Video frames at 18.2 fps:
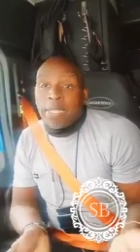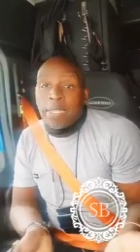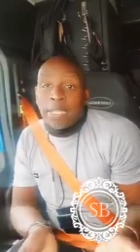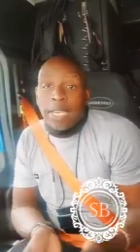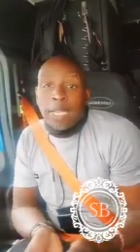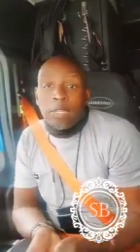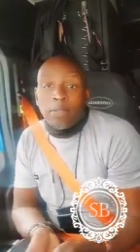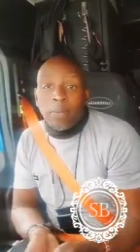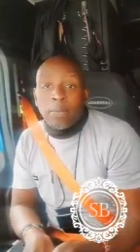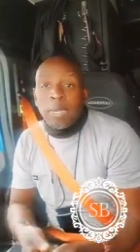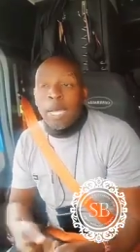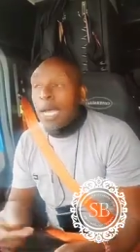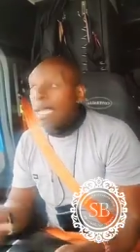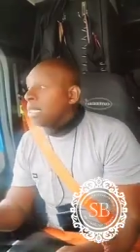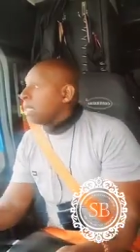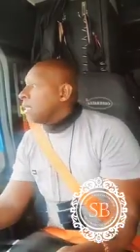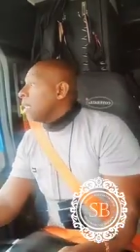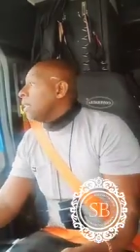do that,
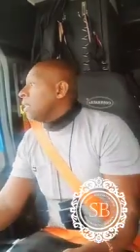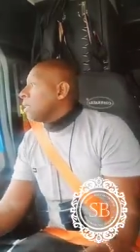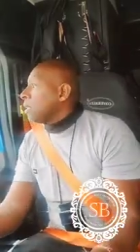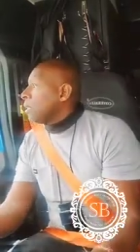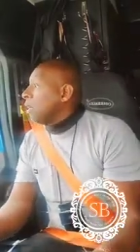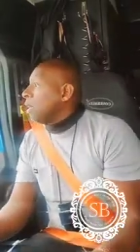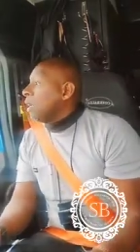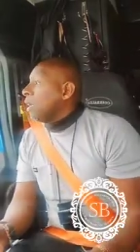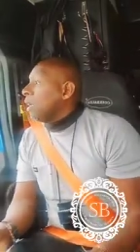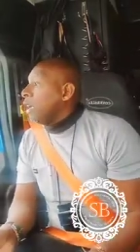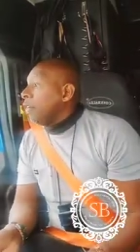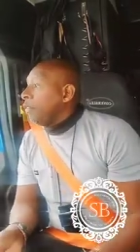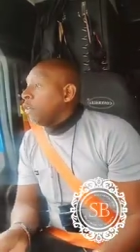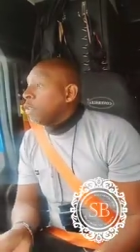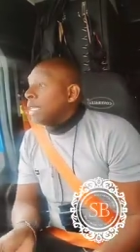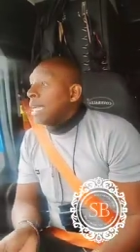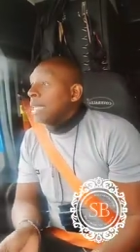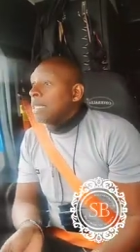I can guarantee
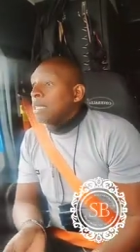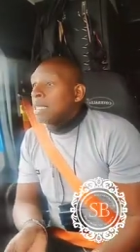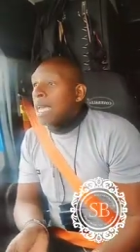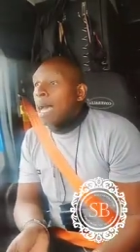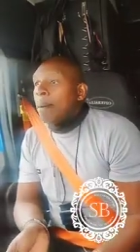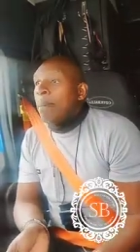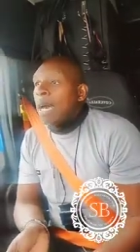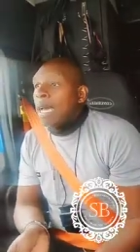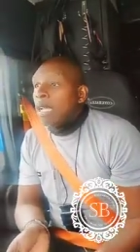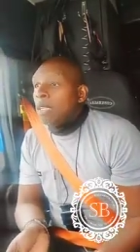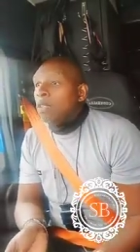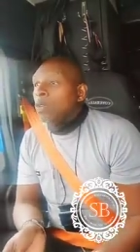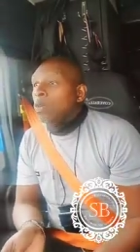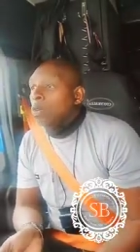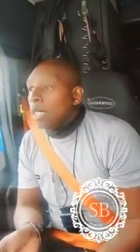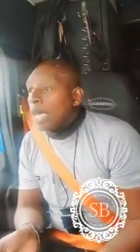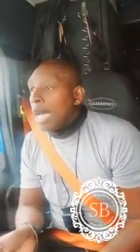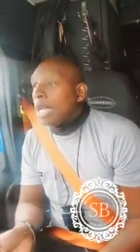you can see
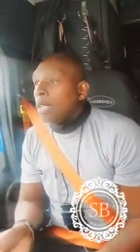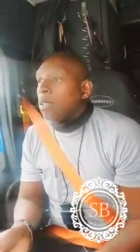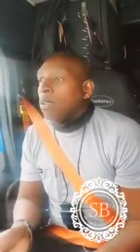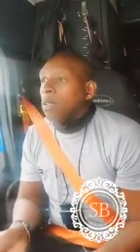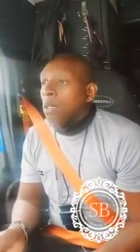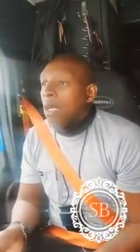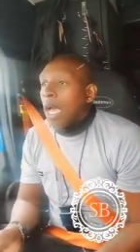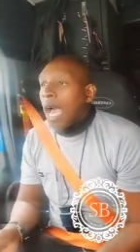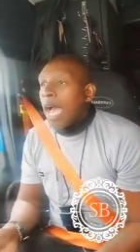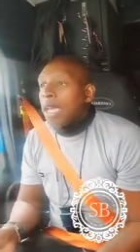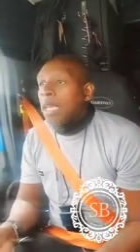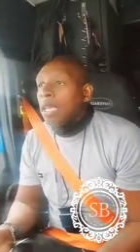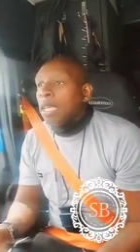what's going on.